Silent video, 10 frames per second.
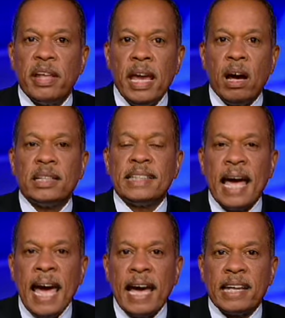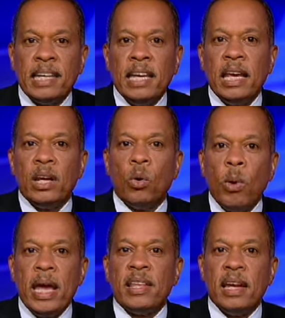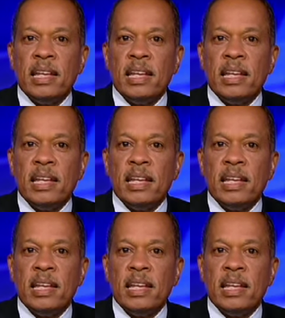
They attack in a way that